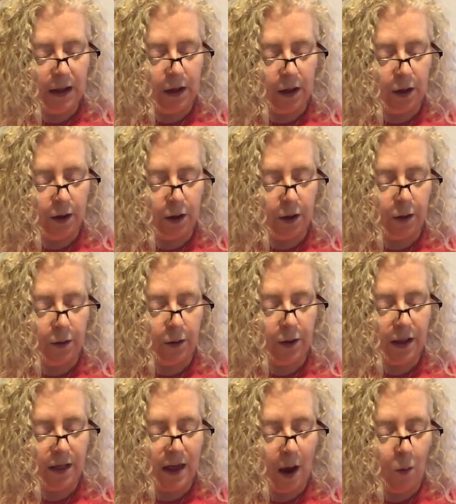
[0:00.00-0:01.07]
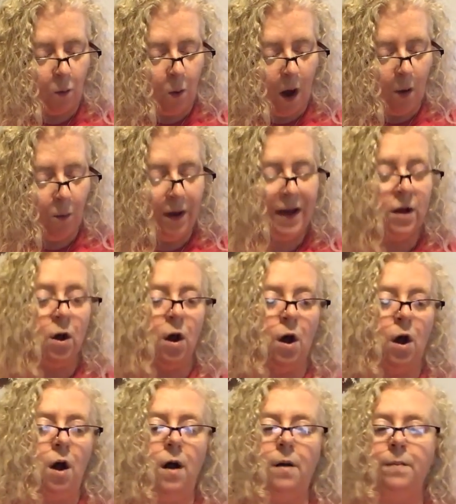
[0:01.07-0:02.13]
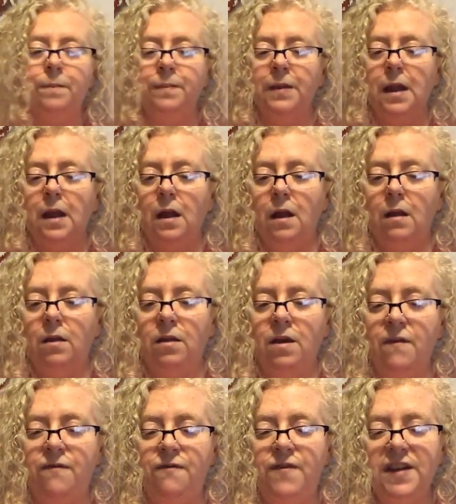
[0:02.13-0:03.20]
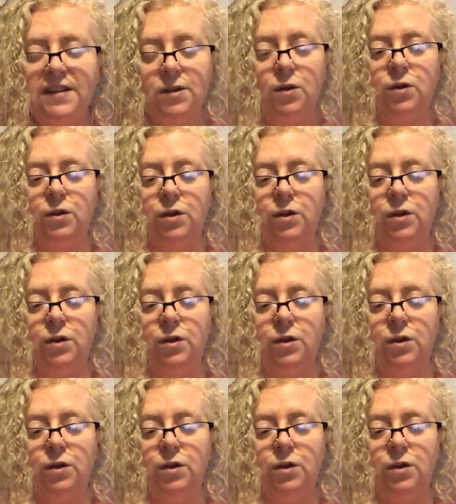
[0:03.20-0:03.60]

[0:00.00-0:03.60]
and will ultimately conclude that what we call